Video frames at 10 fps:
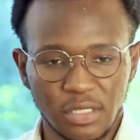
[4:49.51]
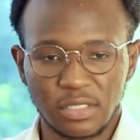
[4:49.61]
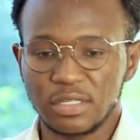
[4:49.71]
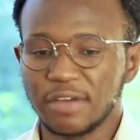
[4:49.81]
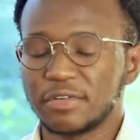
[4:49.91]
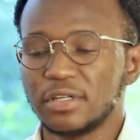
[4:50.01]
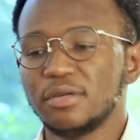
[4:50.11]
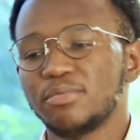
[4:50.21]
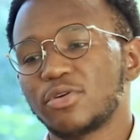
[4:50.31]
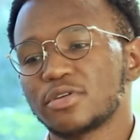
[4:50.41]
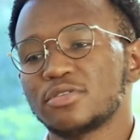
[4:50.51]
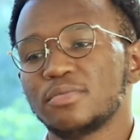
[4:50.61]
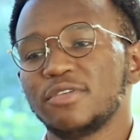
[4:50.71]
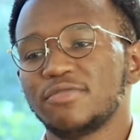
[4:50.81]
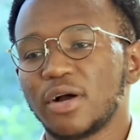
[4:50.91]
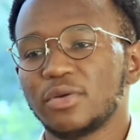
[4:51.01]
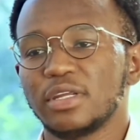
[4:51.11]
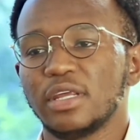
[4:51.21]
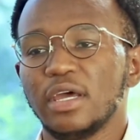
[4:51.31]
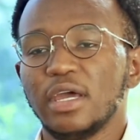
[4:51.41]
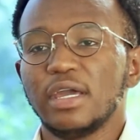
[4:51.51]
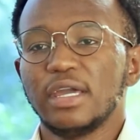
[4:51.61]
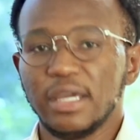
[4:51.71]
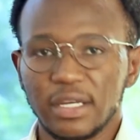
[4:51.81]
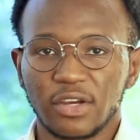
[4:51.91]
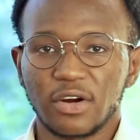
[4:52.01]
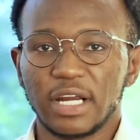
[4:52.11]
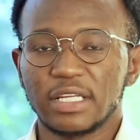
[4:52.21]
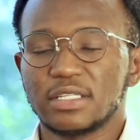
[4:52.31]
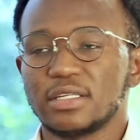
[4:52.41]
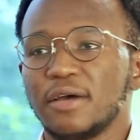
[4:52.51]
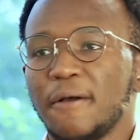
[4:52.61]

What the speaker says: It's definitely important to be founded in Christ.